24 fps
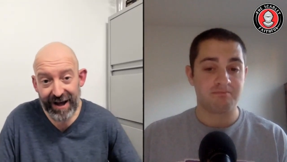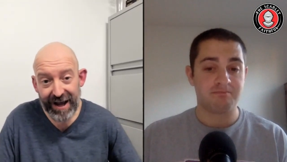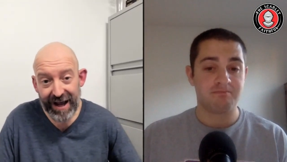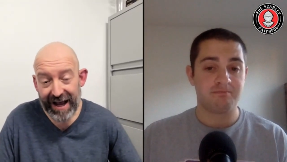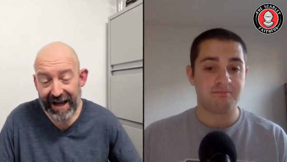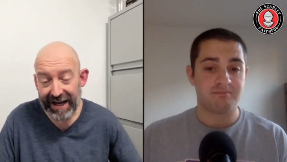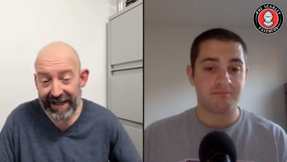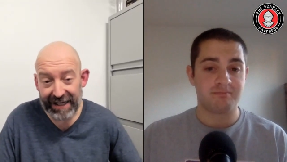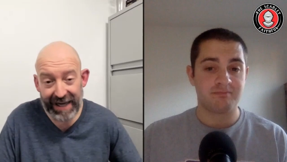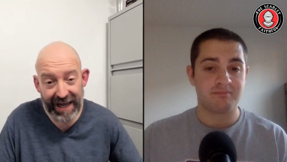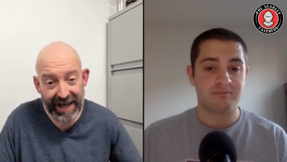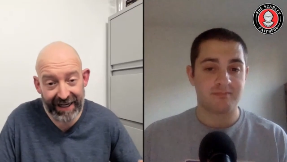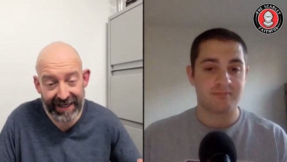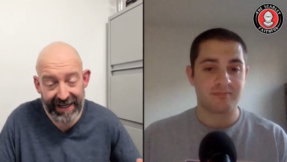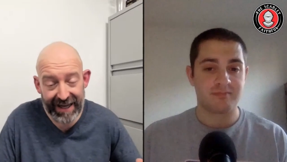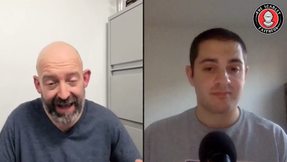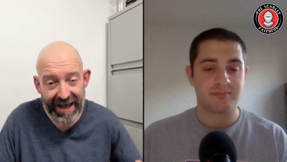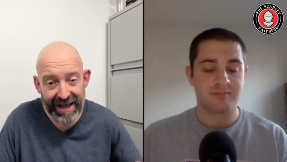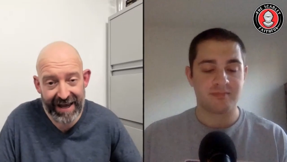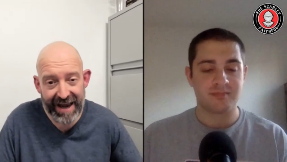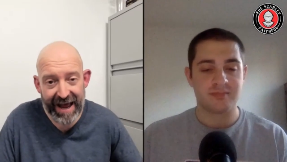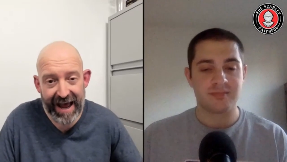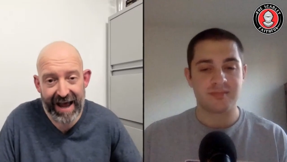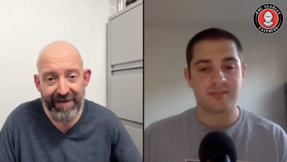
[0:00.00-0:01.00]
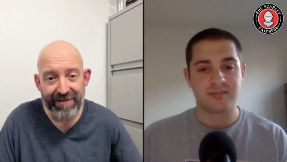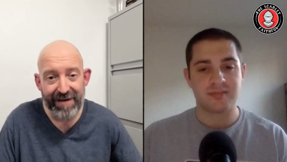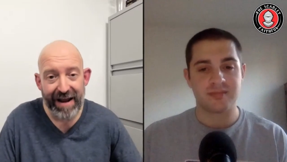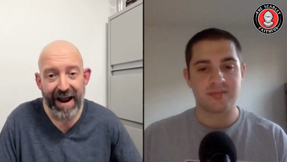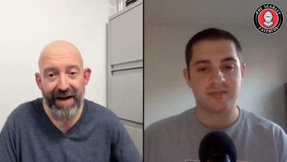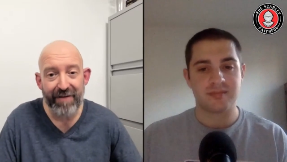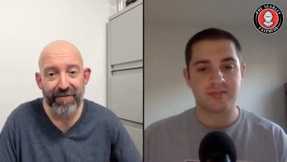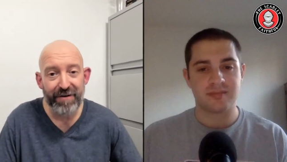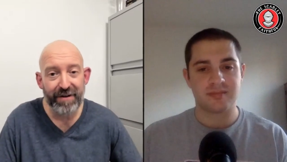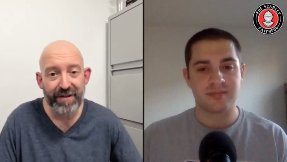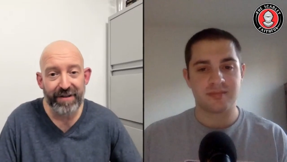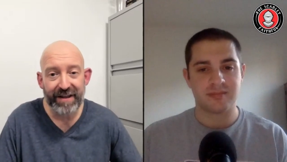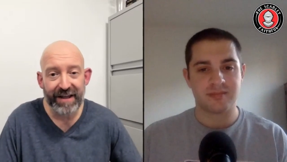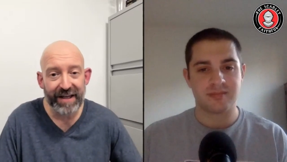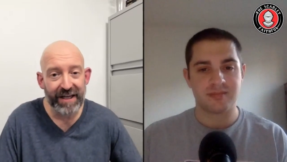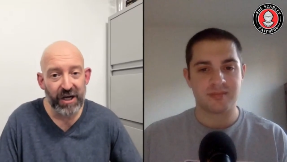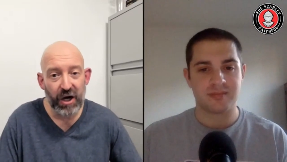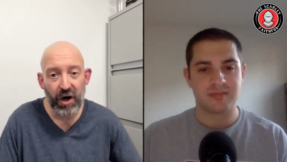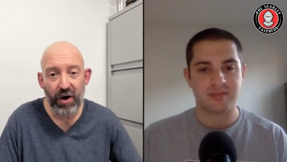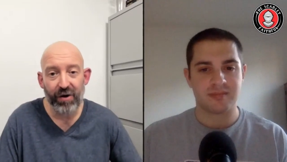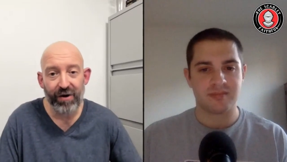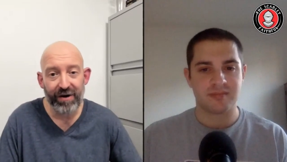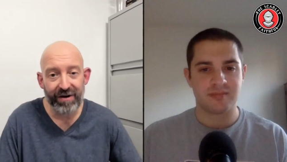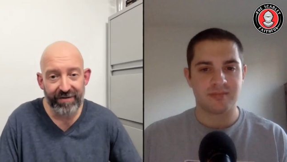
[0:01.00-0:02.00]
Speaker 1: and and, and have everything
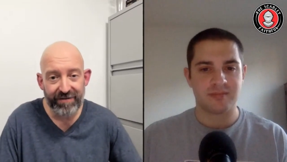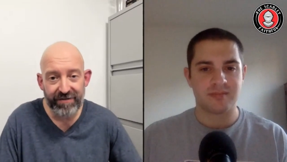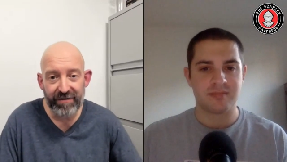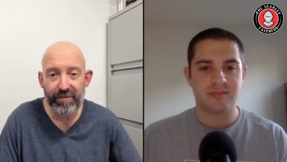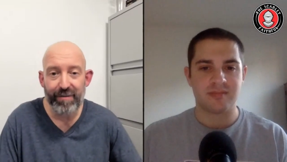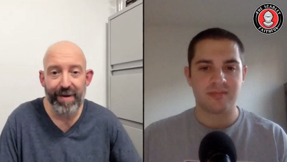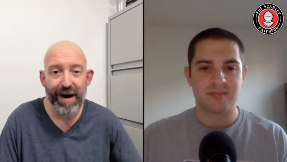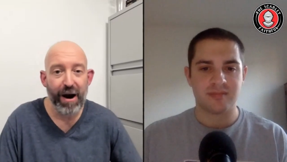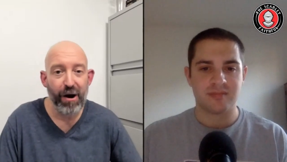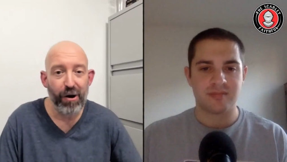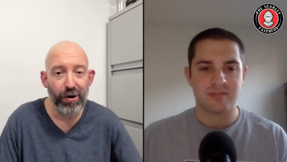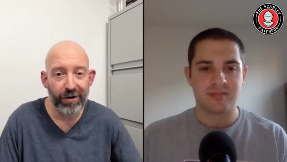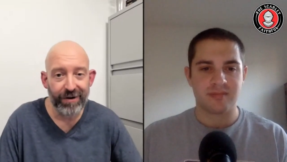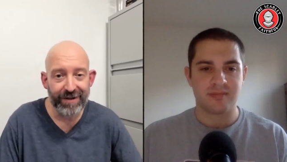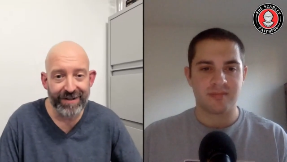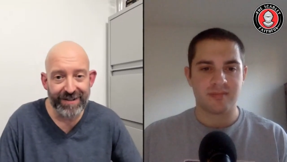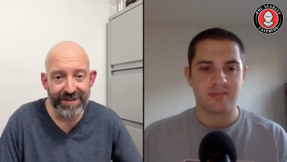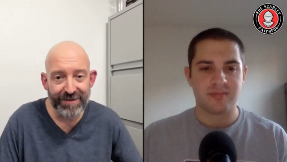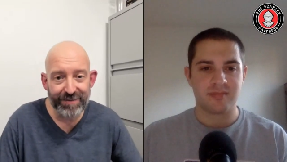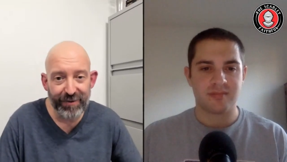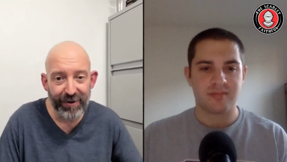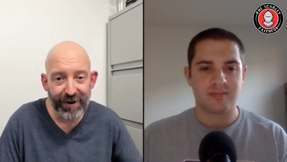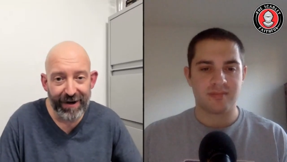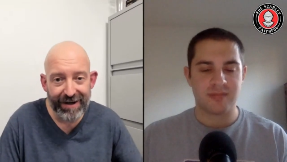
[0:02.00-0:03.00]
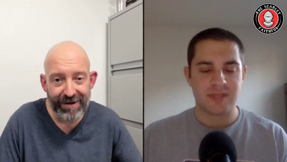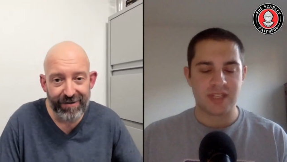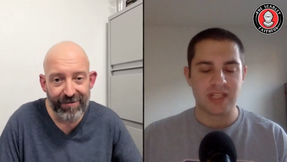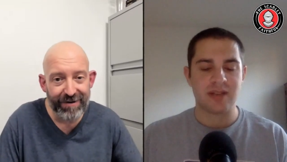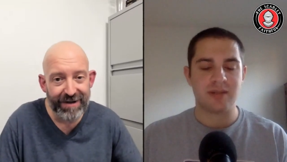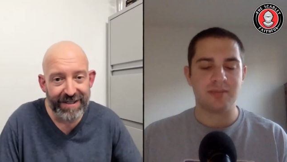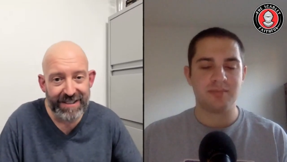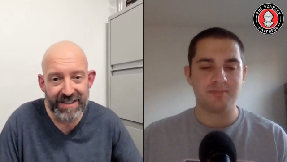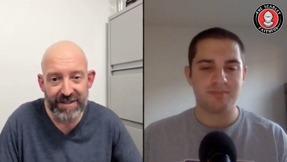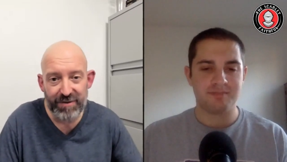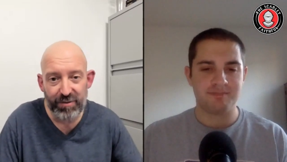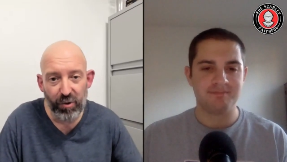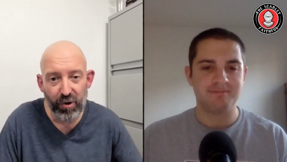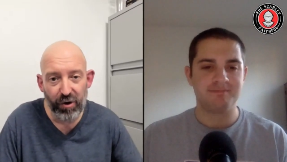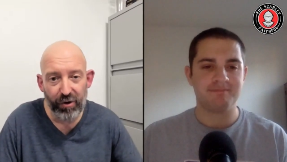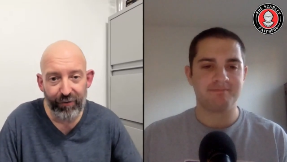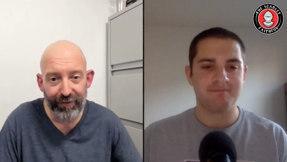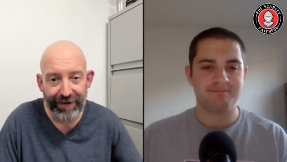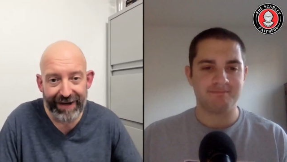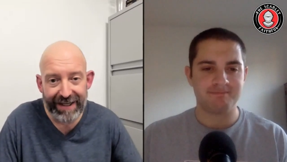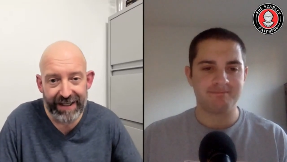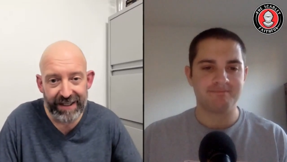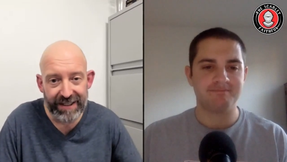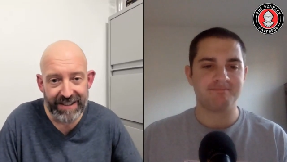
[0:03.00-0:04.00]
going for Maryland when yeah. it's the more
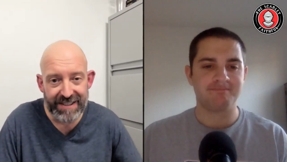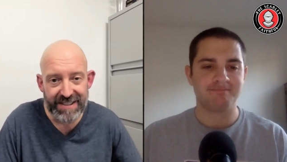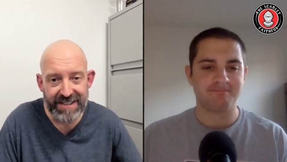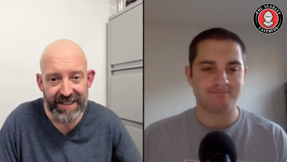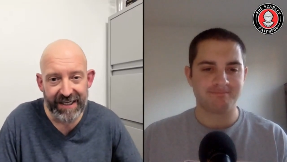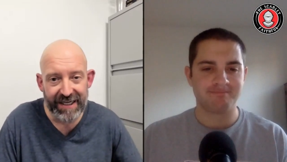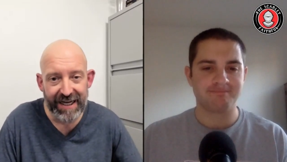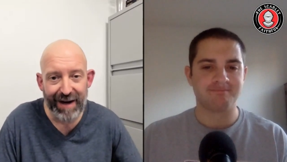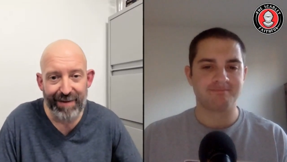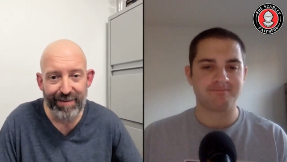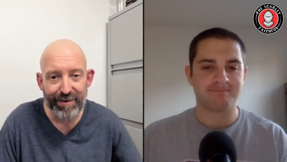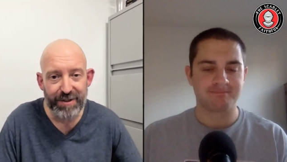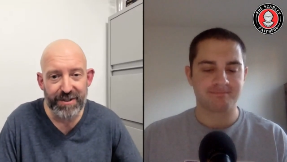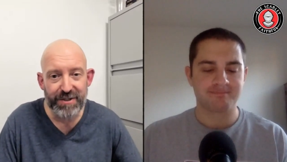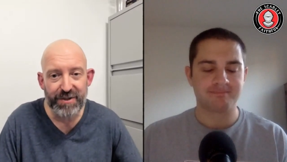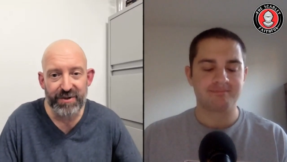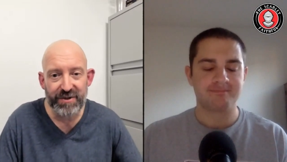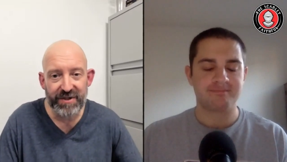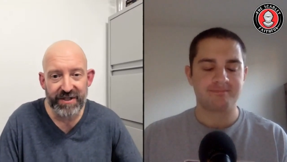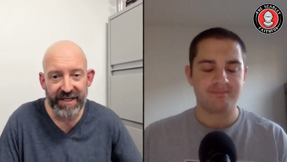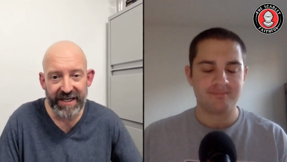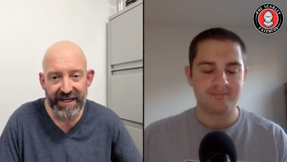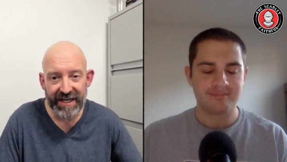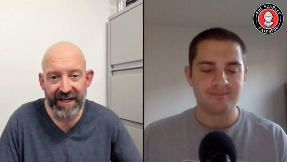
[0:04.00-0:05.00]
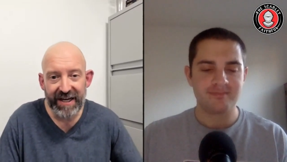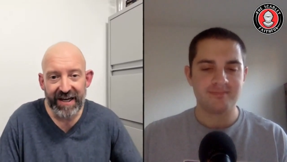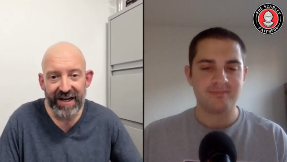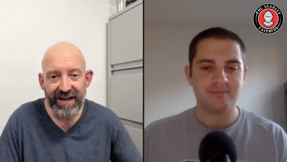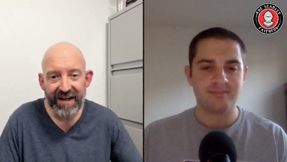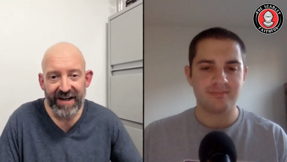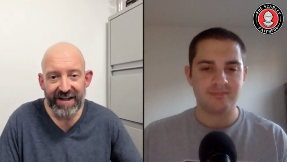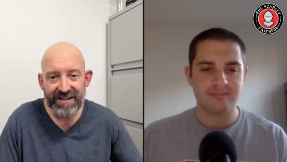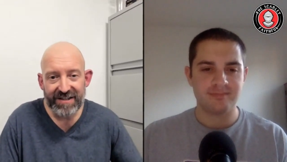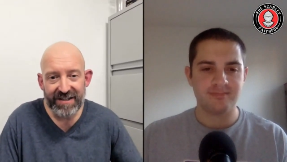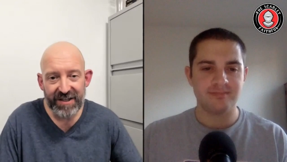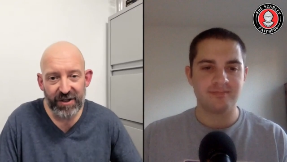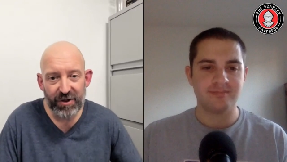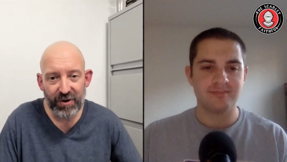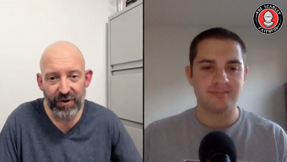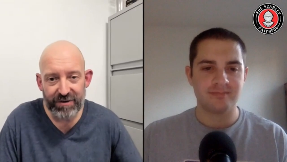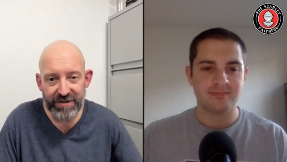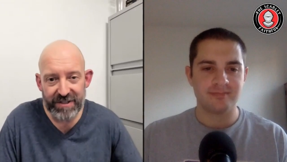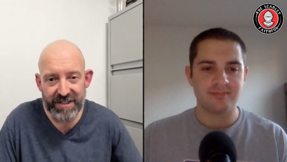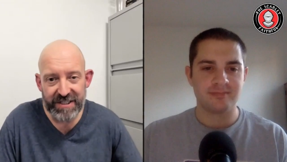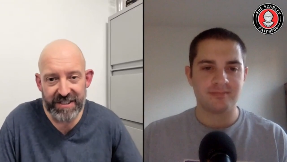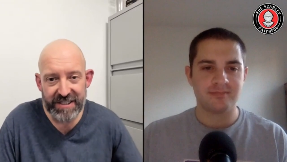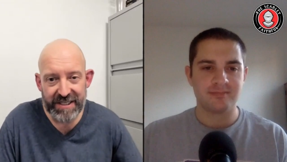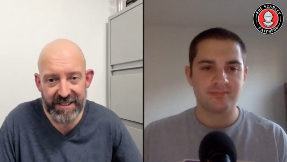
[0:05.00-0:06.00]
realistic opportunity to
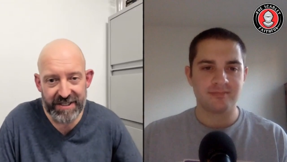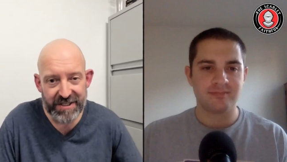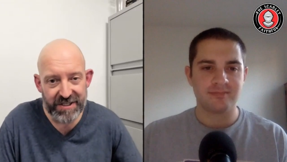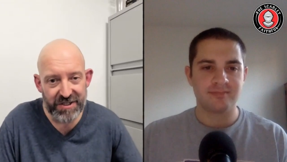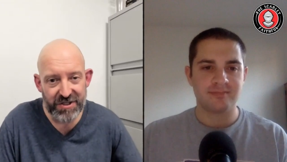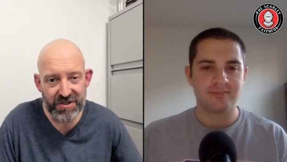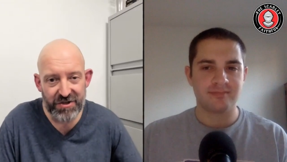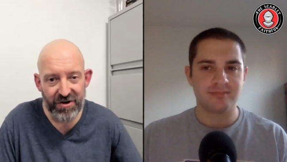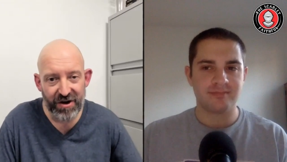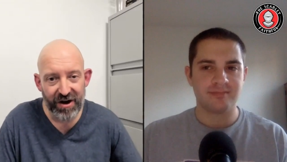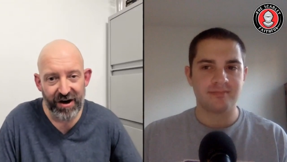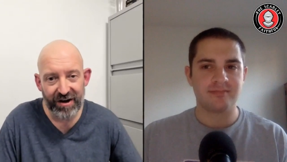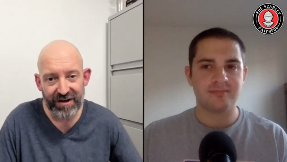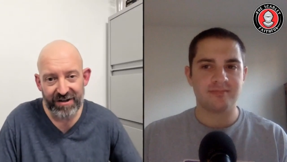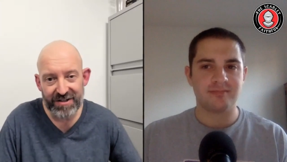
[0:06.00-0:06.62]
close the season strong.